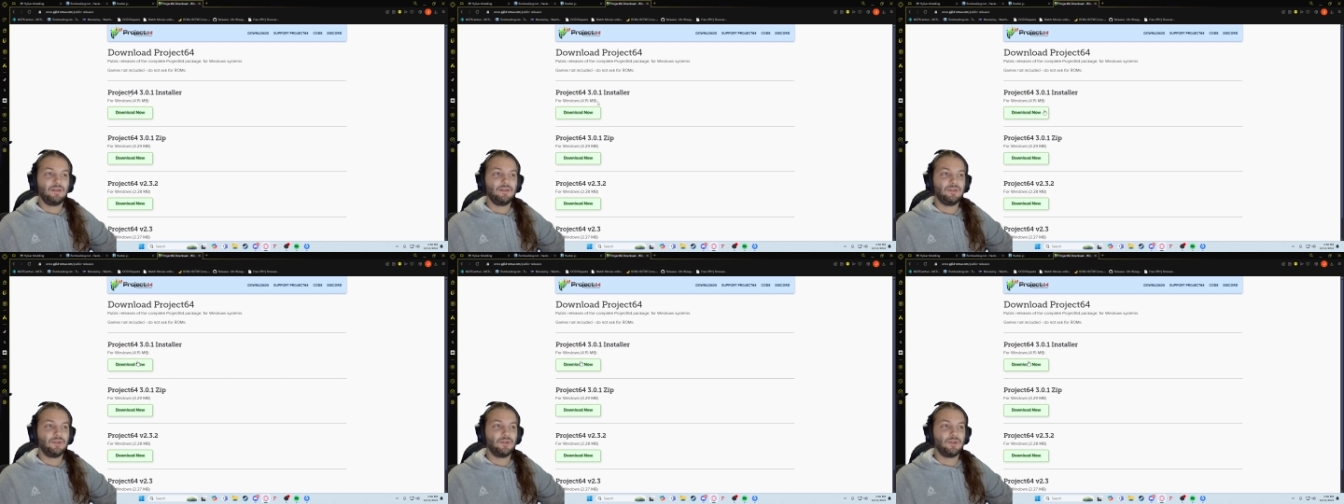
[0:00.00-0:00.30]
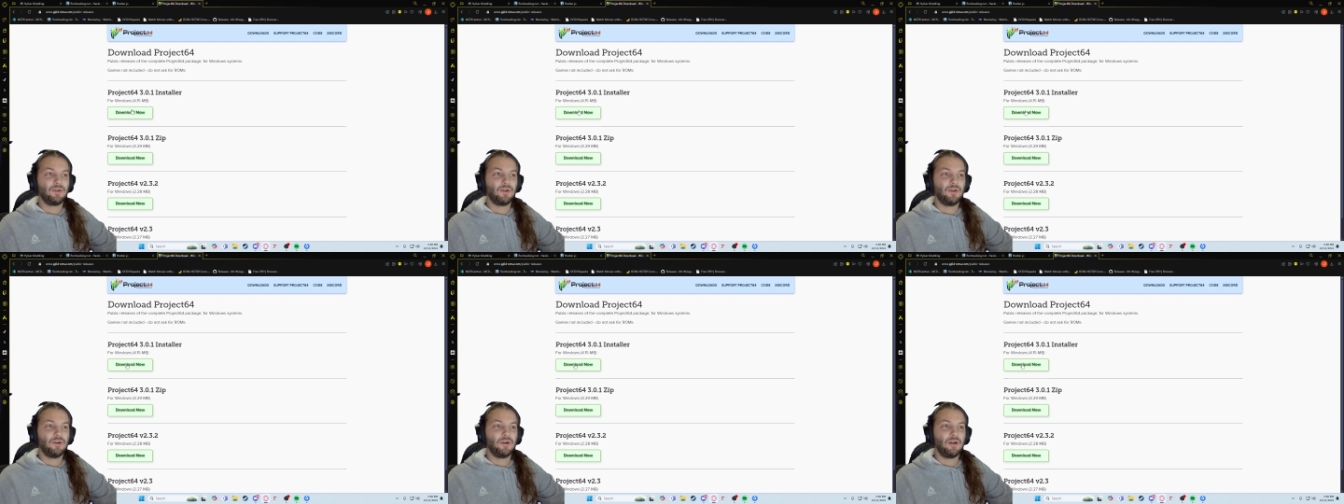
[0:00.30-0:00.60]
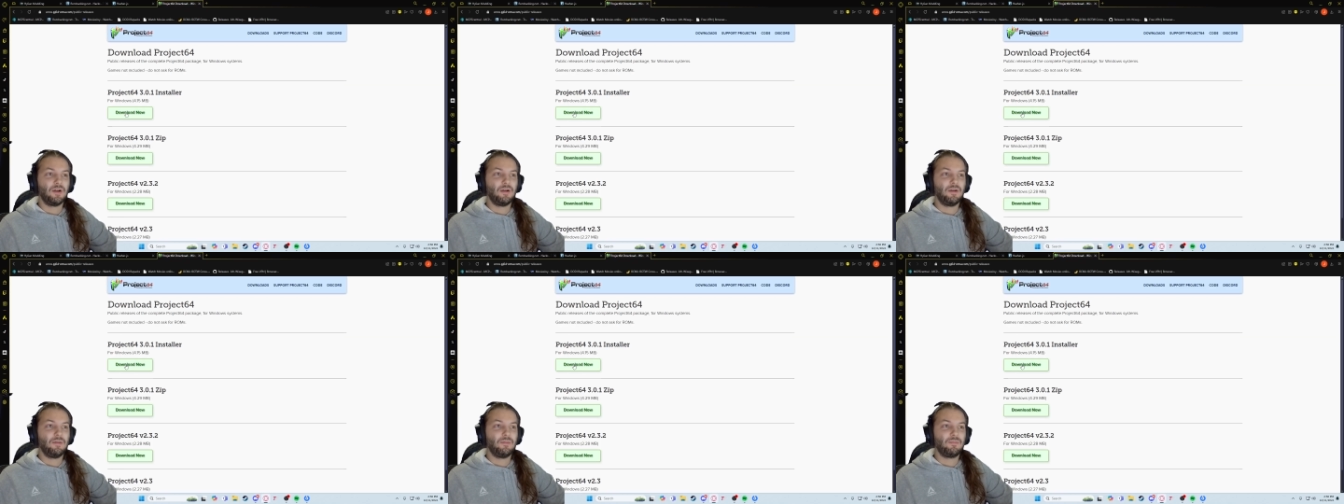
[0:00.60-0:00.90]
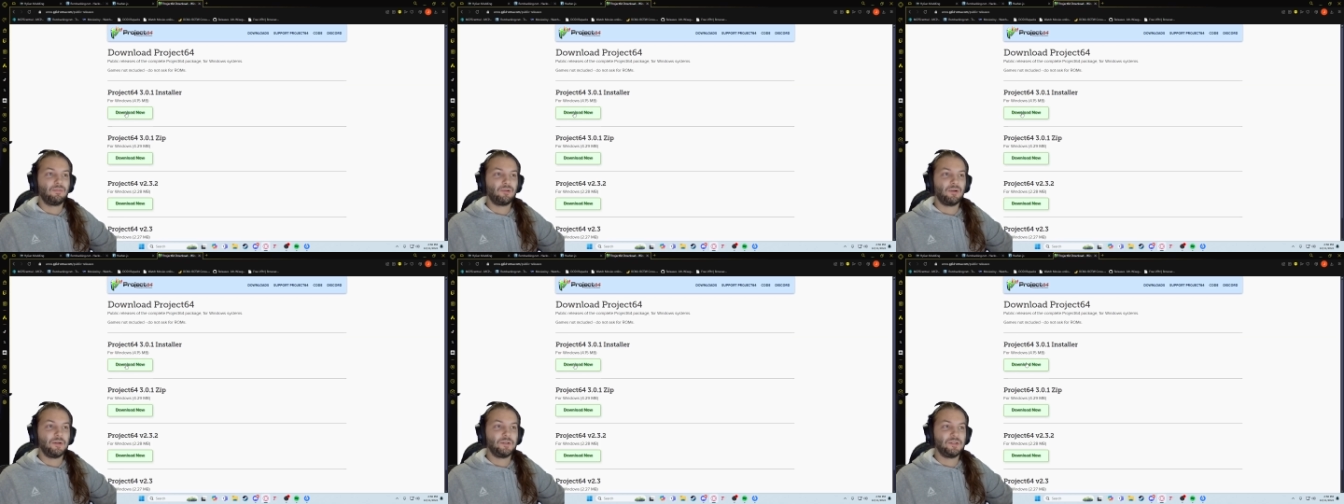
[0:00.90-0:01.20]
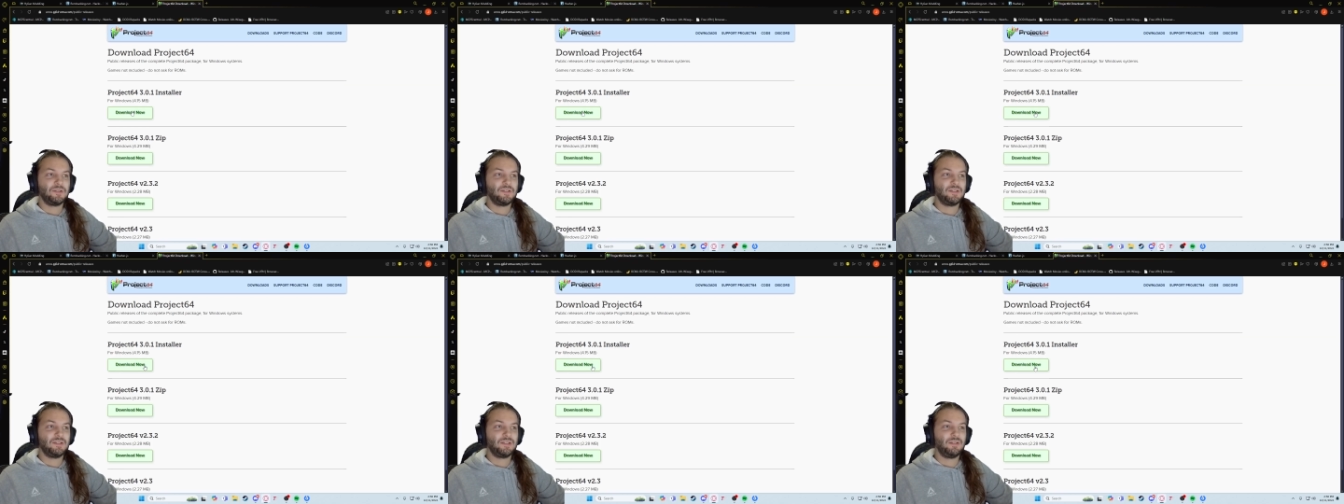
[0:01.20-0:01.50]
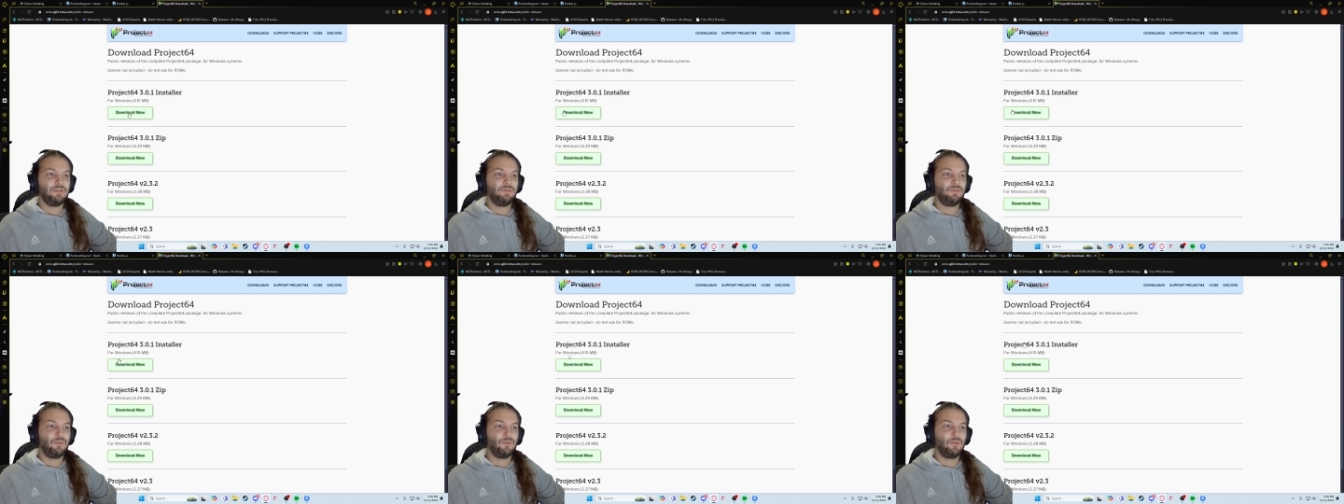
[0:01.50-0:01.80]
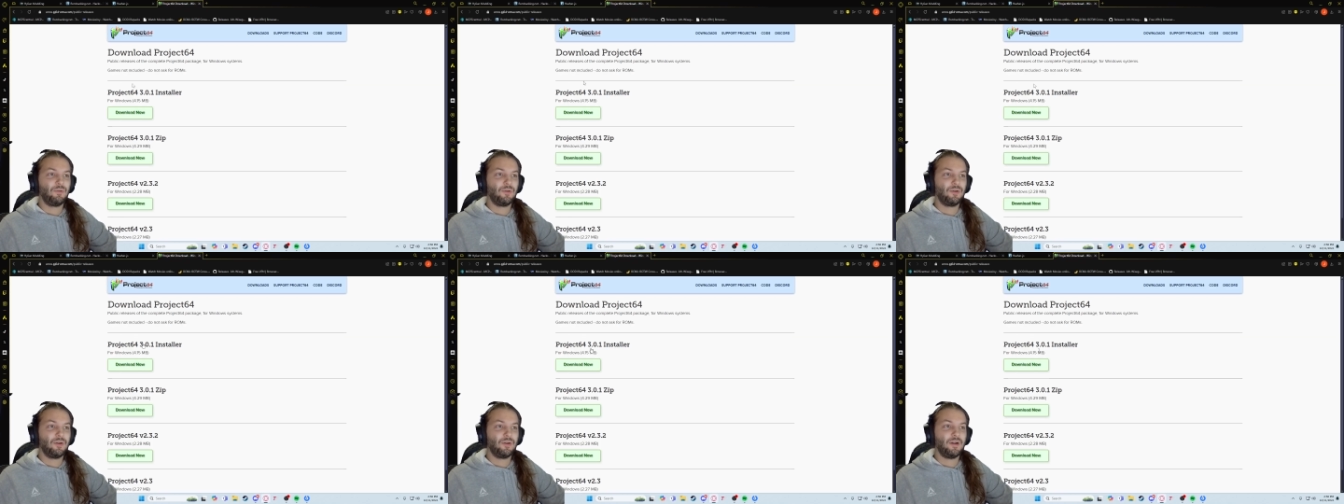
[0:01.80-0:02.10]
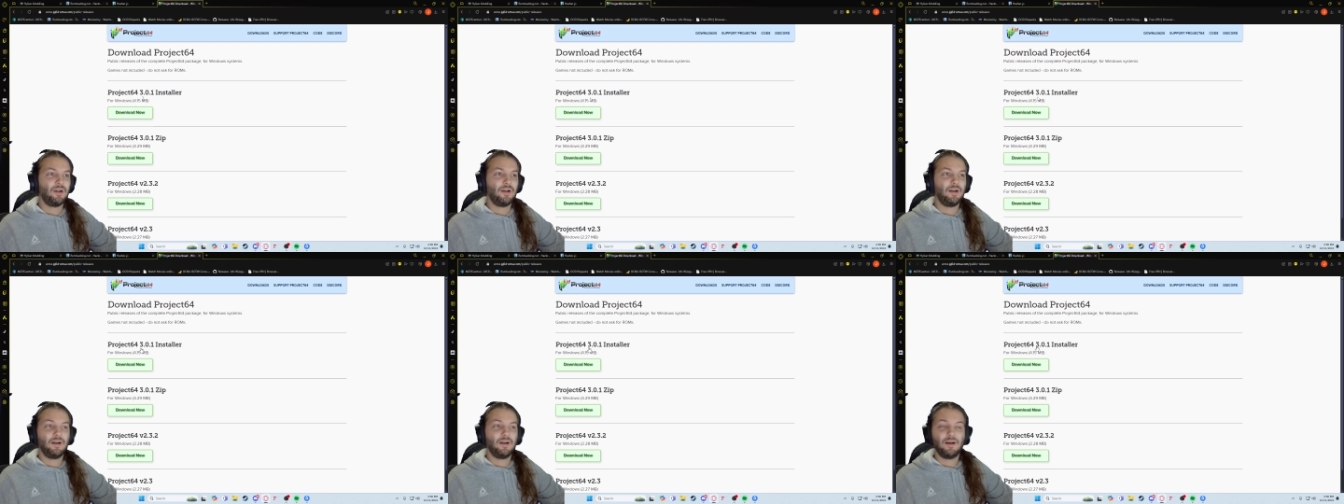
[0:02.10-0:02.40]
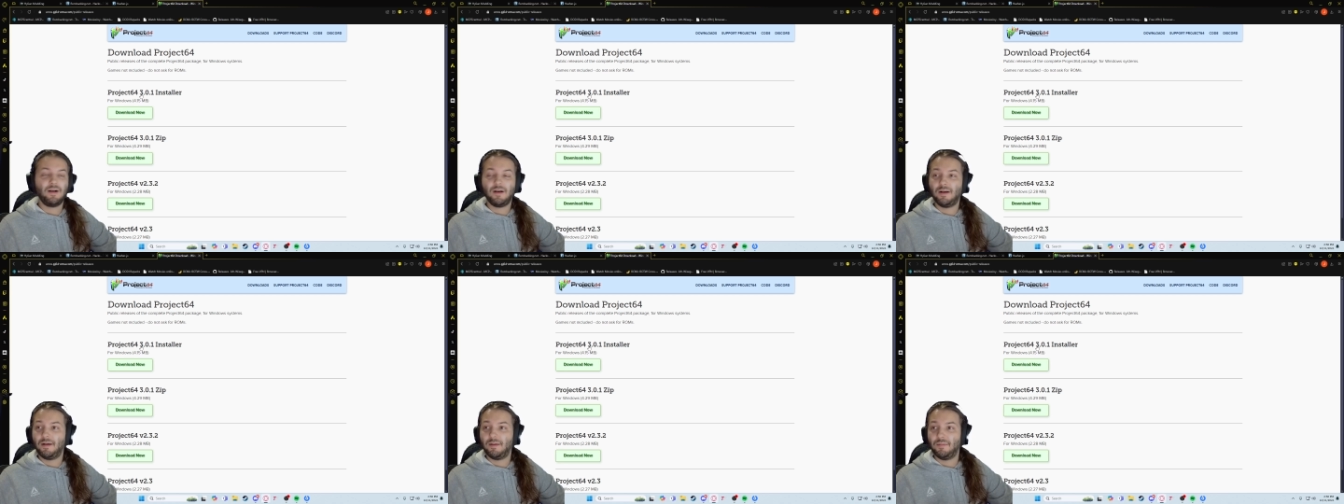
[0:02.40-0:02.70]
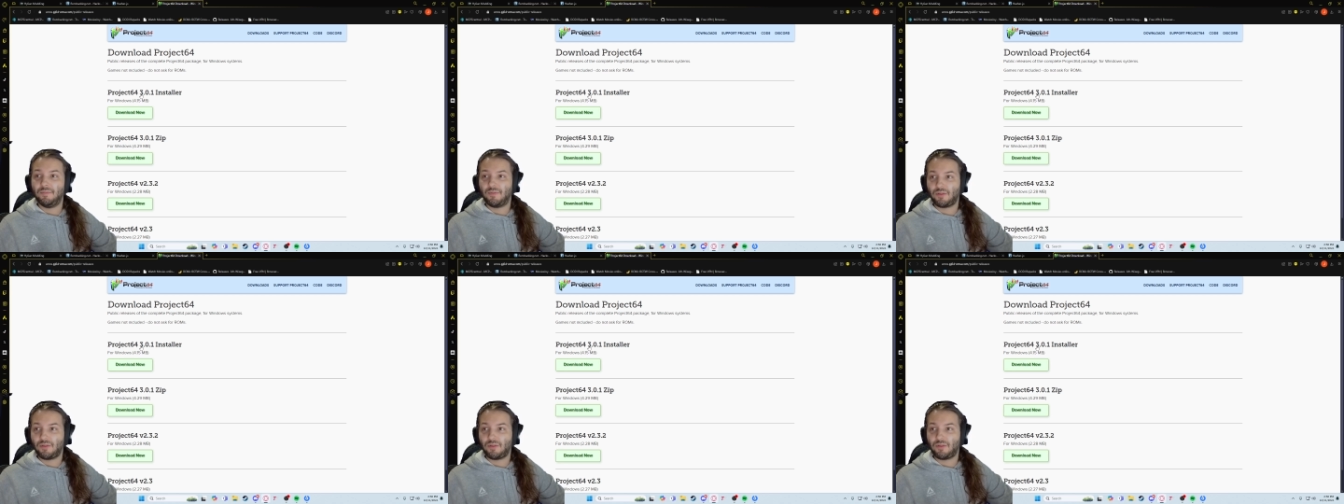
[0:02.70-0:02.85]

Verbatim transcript: your Project 64 um,